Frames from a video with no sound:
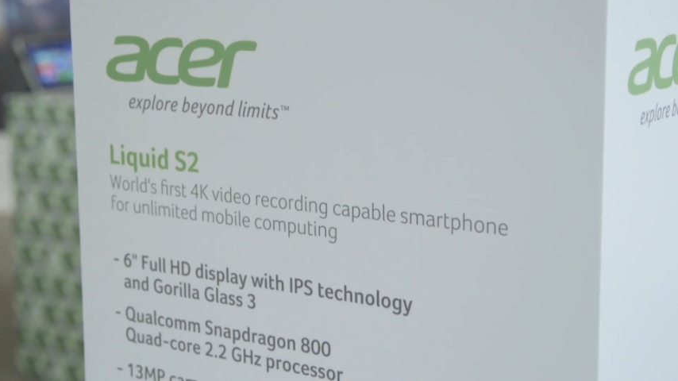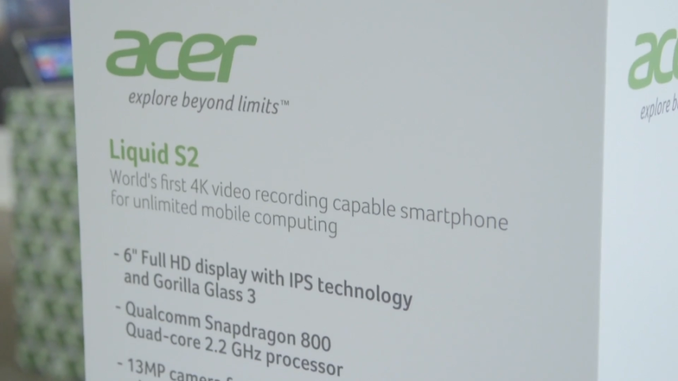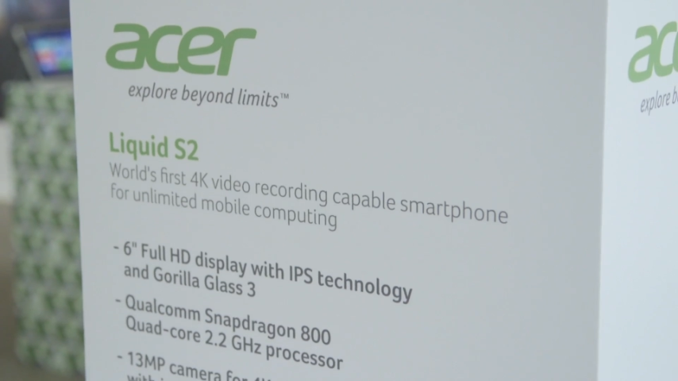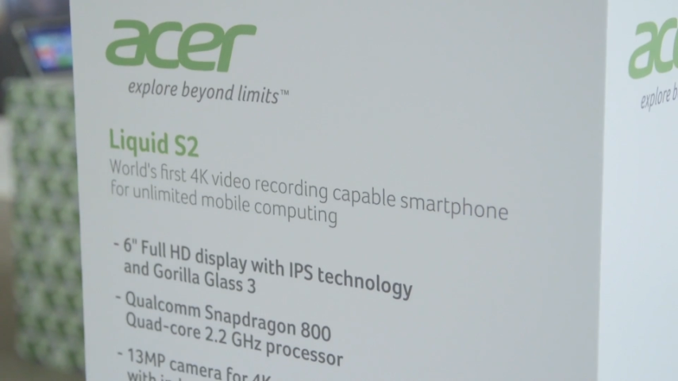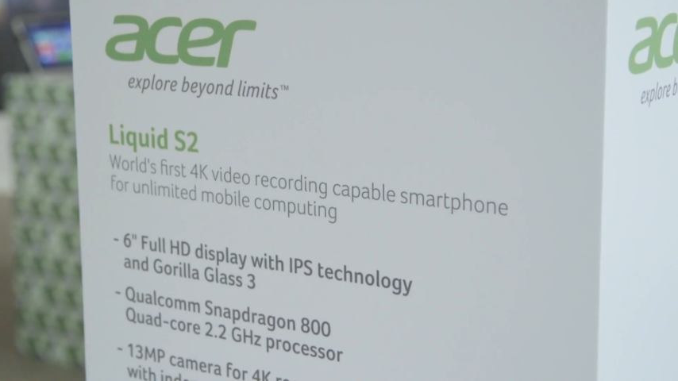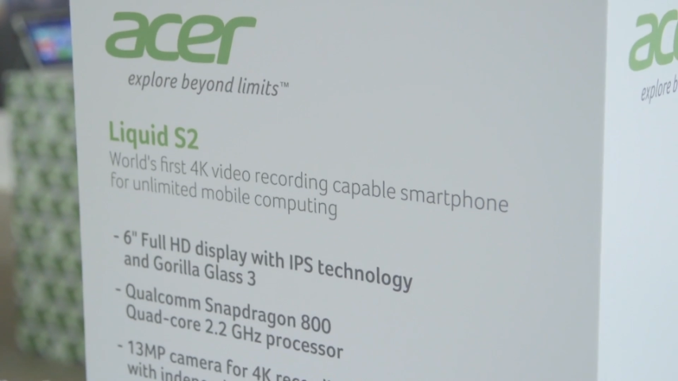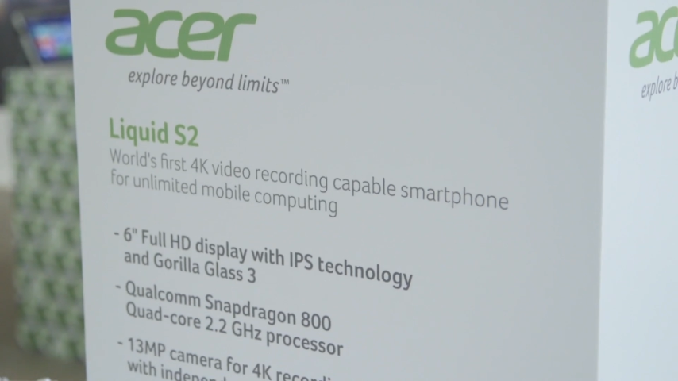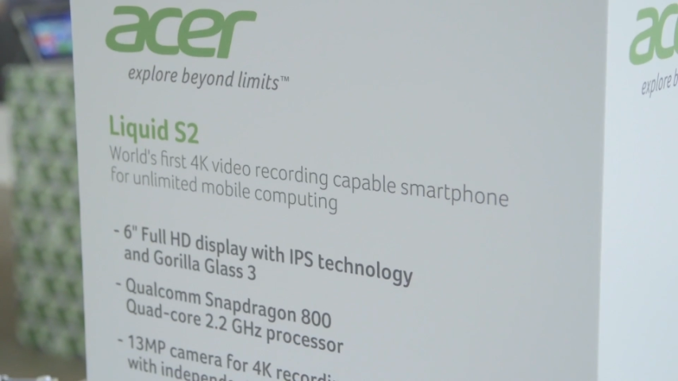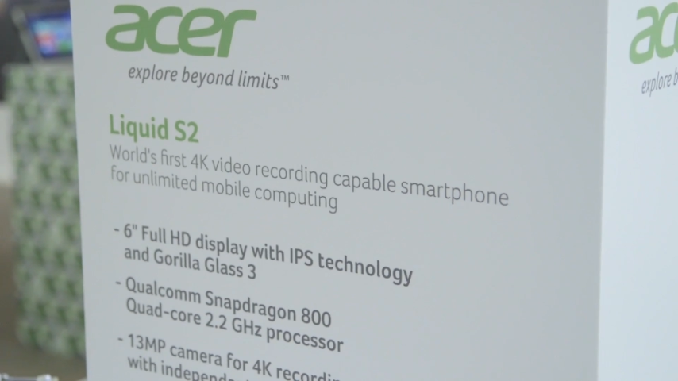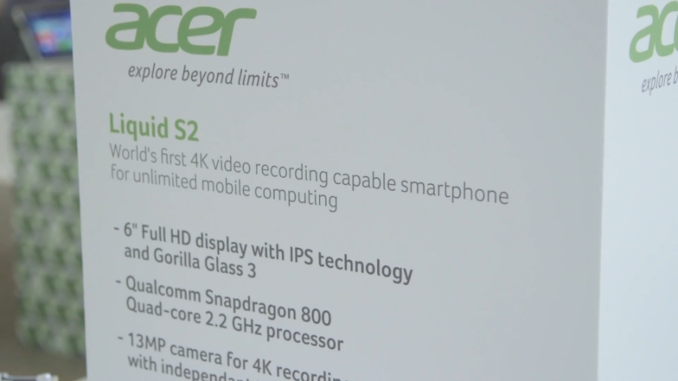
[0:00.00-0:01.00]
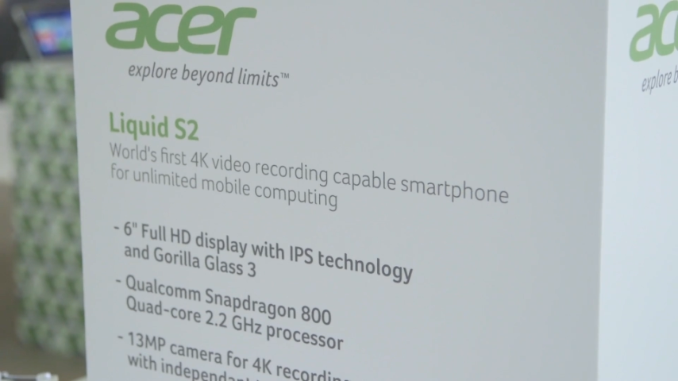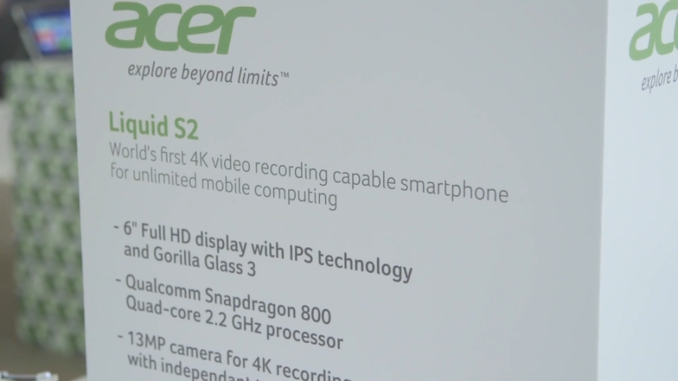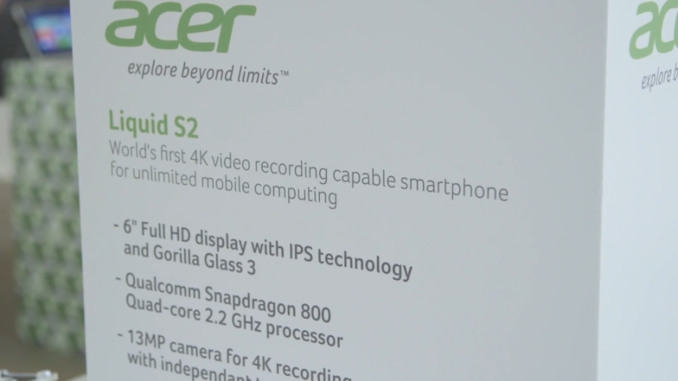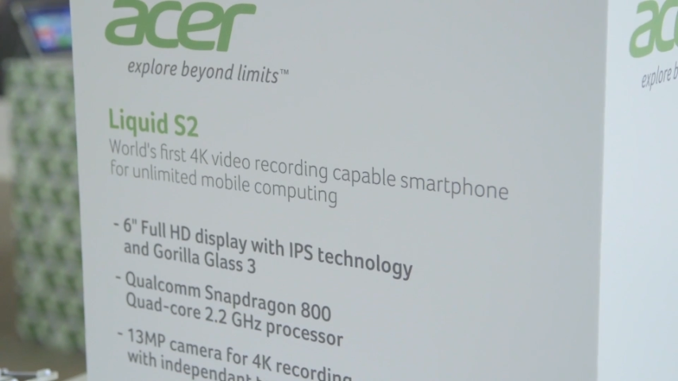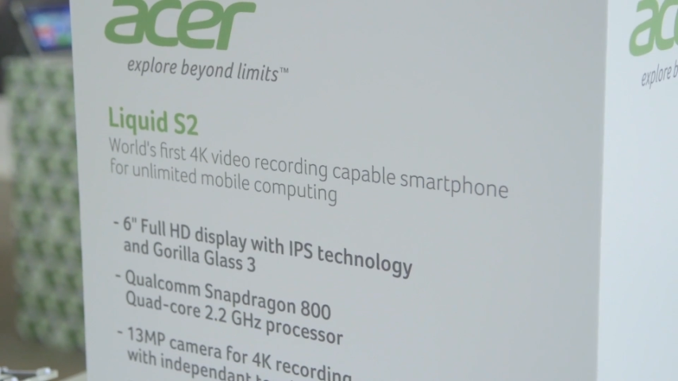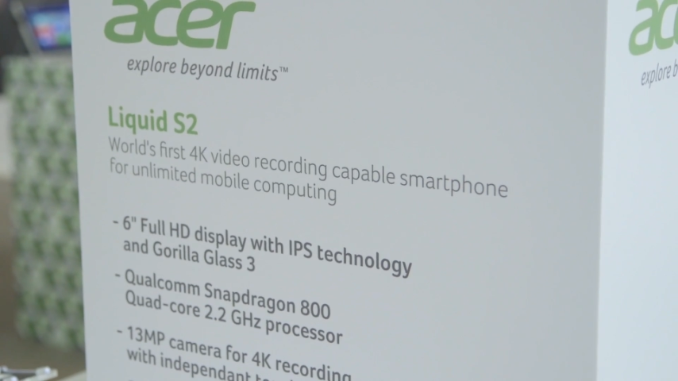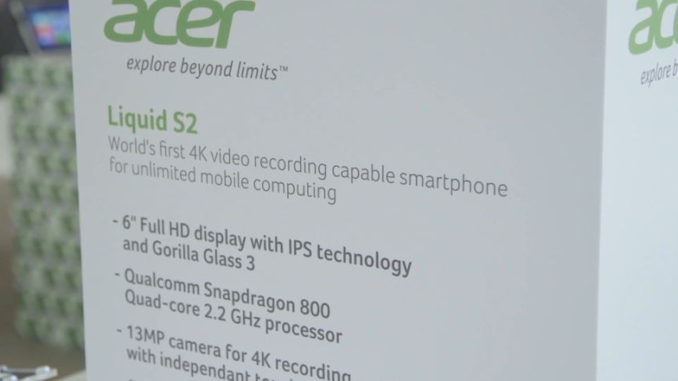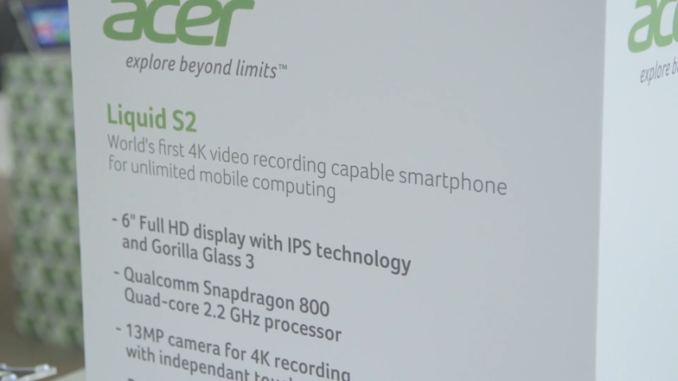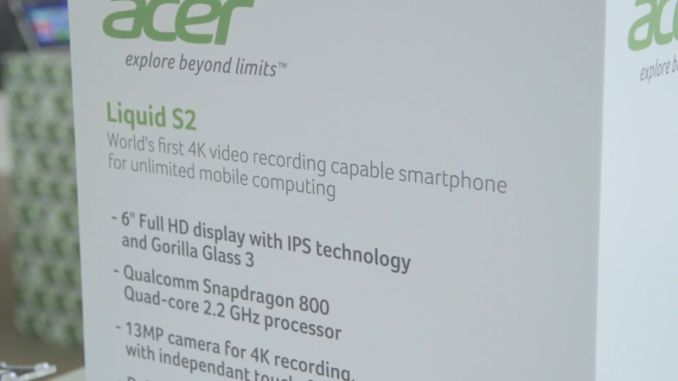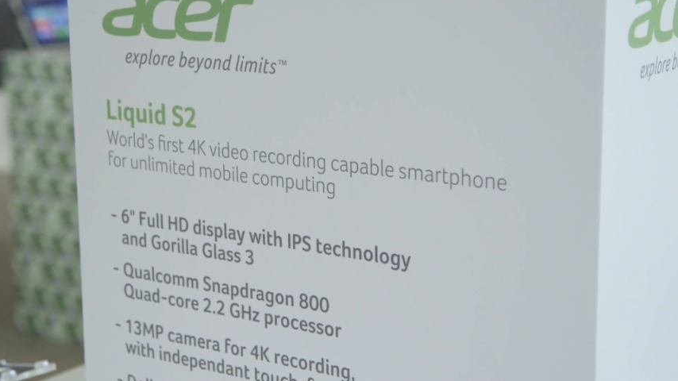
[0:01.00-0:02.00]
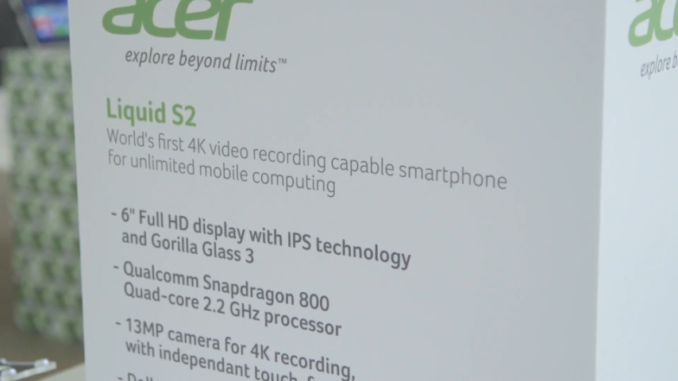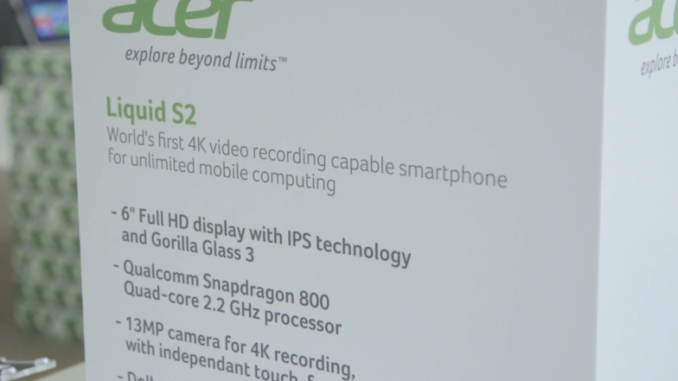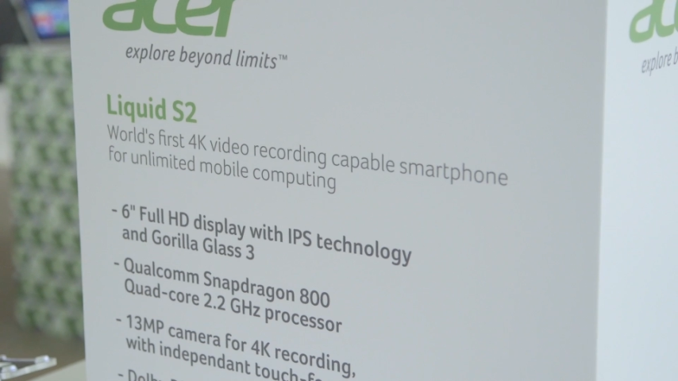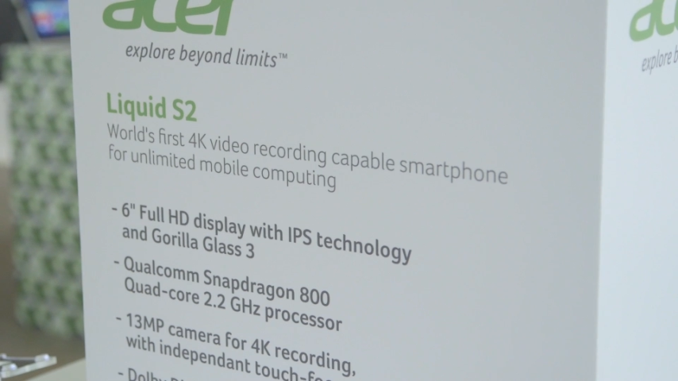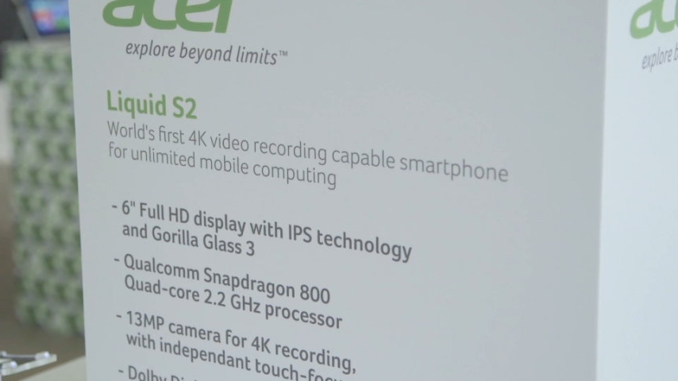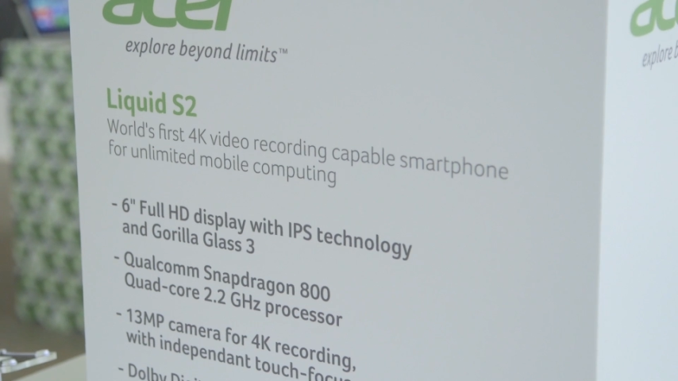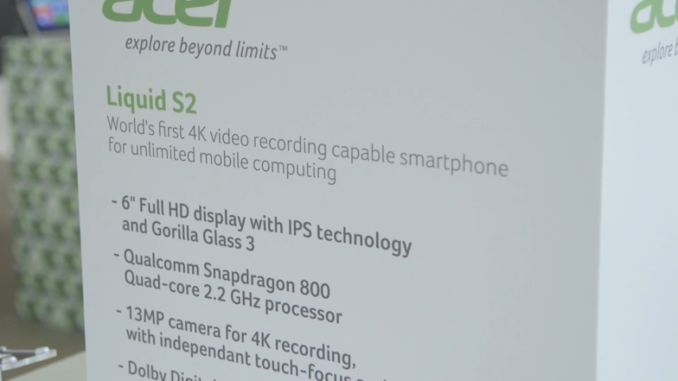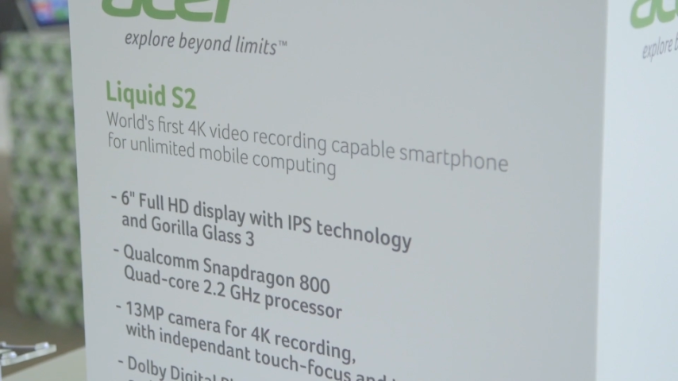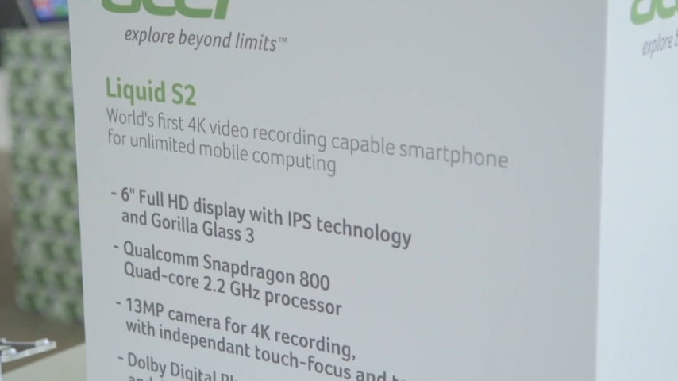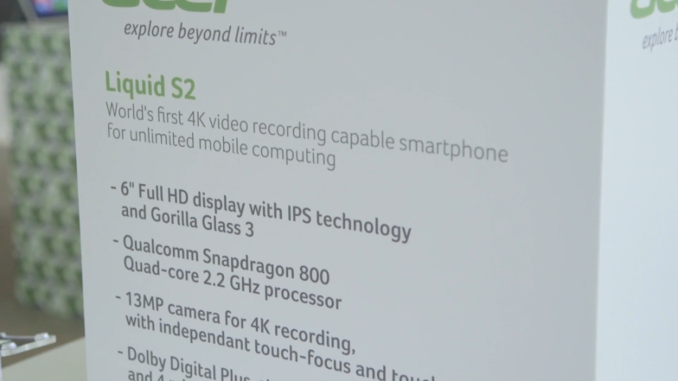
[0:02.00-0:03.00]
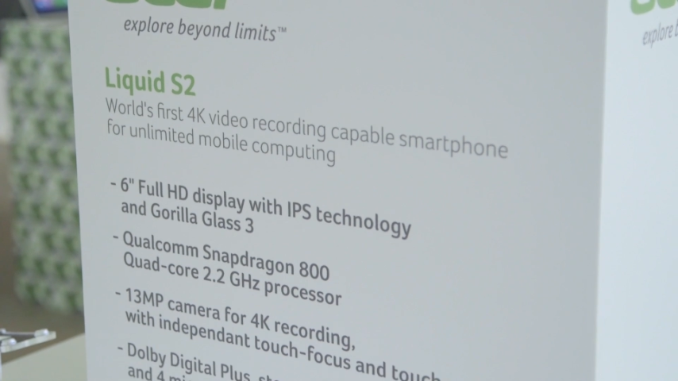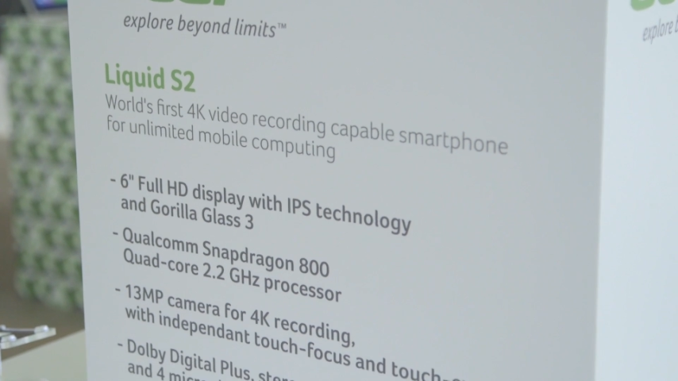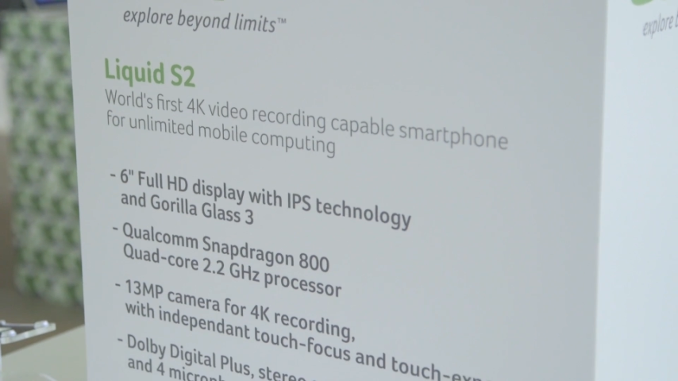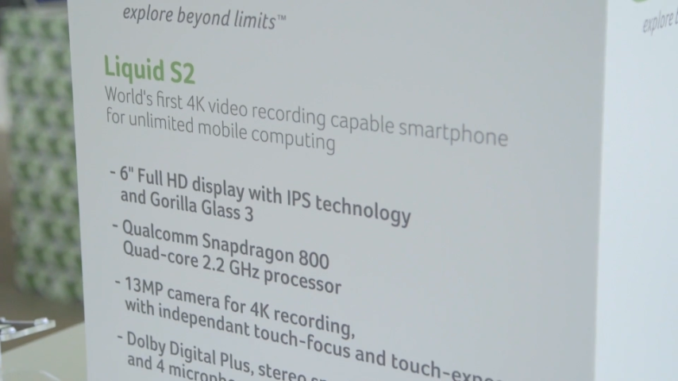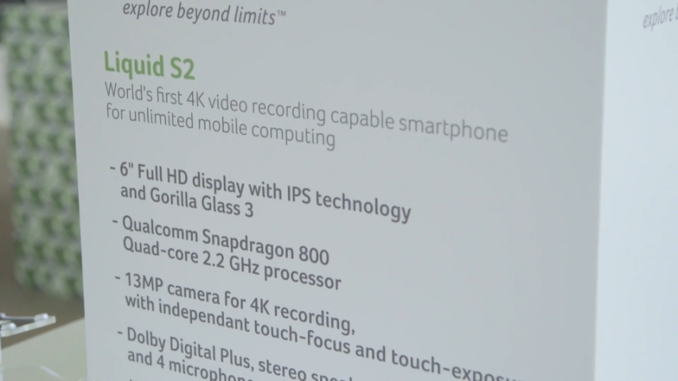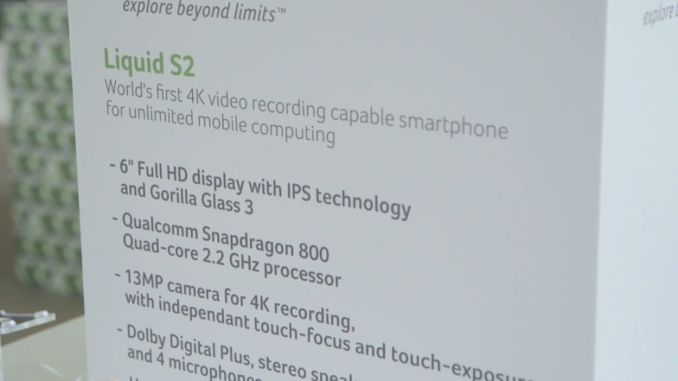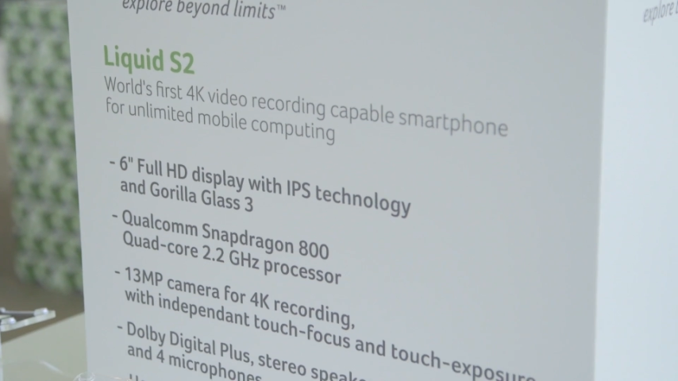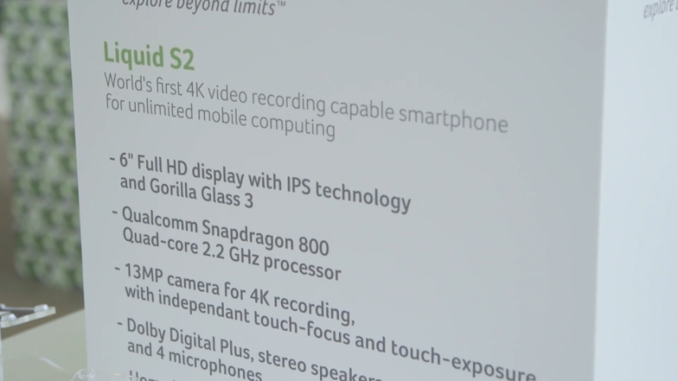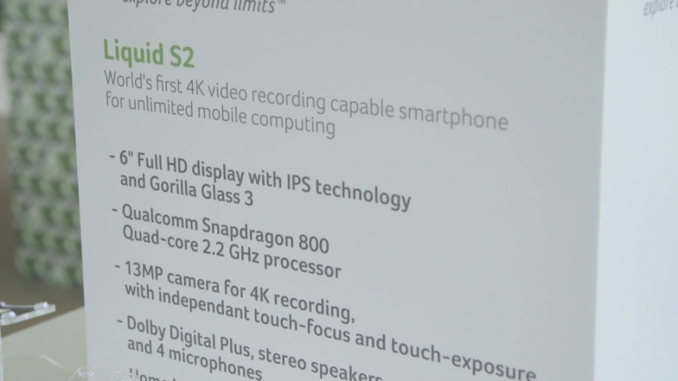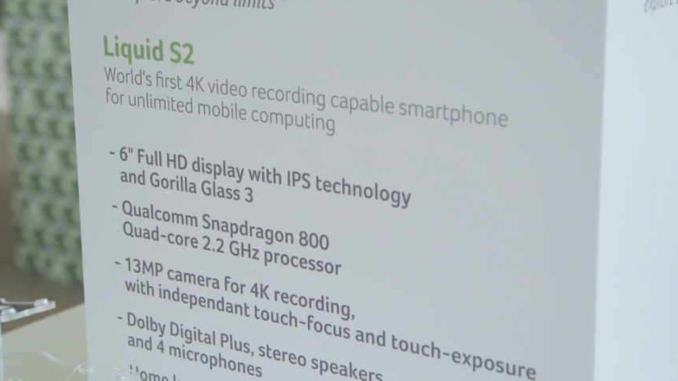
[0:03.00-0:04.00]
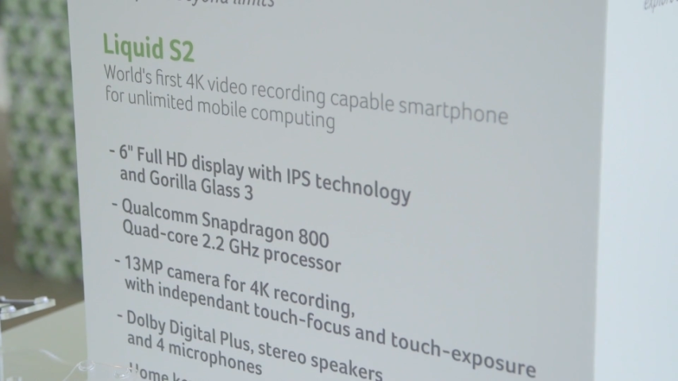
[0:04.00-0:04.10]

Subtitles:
Nobody's mouth can be seen.